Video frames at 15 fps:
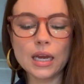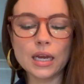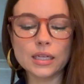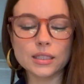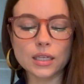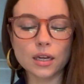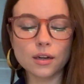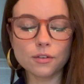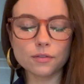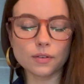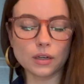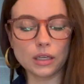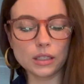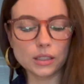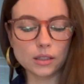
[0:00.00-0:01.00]
It's kind of
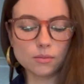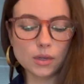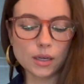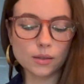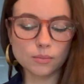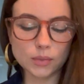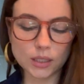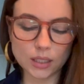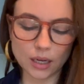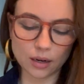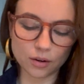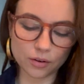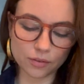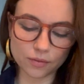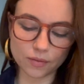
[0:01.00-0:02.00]
funny sometimes, I
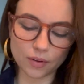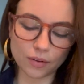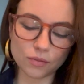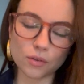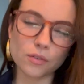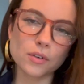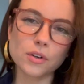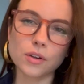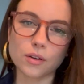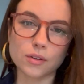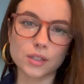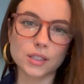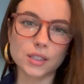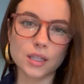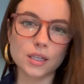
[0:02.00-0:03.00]
don't know, have you ever
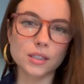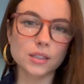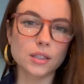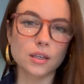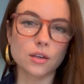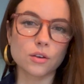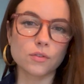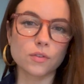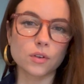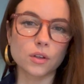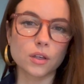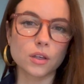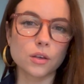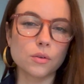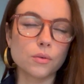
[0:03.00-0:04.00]
noticed this? Like, you feel
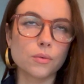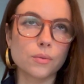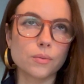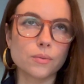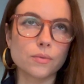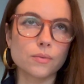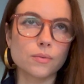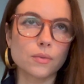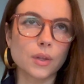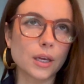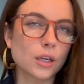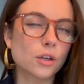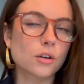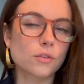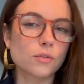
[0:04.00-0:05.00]
like you
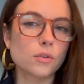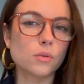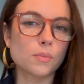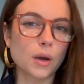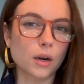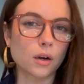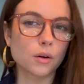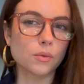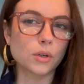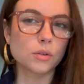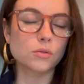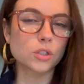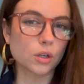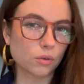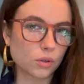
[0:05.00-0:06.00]
like your food better when you
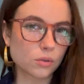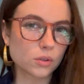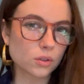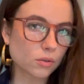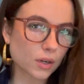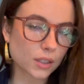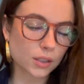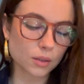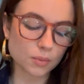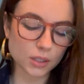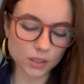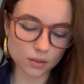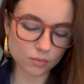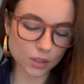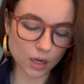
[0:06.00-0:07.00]
don't use a recipe
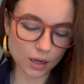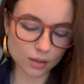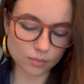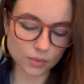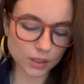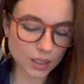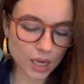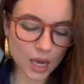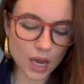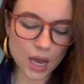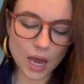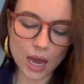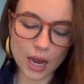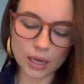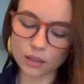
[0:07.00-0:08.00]
sometimes.
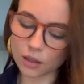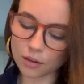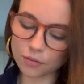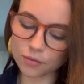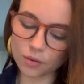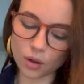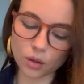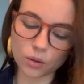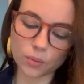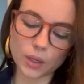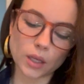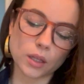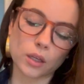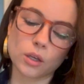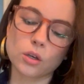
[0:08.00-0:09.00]
I love
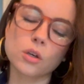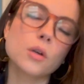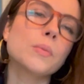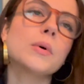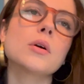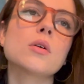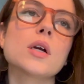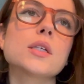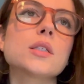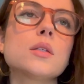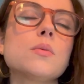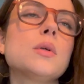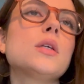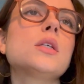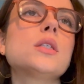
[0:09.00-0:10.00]
following like cookbook
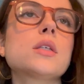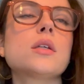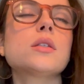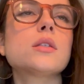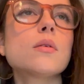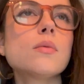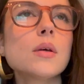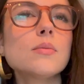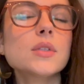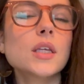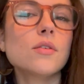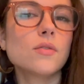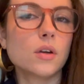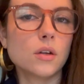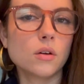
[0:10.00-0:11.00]
recipes, and sometimes I
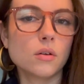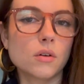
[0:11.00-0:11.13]
find good